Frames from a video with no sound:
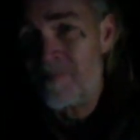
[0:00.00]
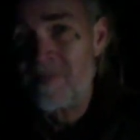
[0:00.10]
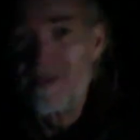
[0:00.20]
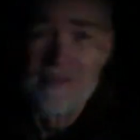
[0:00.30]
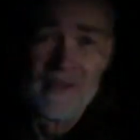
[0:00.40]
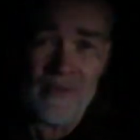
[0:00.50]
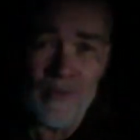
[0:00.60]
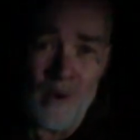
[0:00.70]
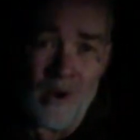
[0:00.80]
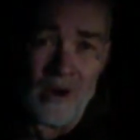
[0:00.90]
the
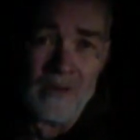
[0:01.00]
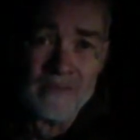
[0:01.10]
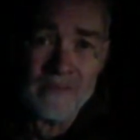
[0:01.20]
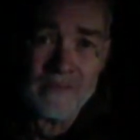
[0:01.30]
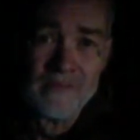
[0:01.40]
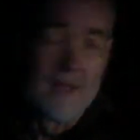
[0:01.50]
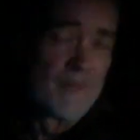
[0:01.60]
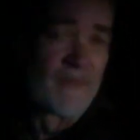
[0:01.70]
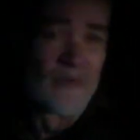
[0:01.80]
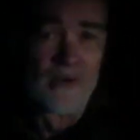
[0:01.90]
Civil War. And
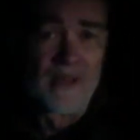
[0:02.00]
before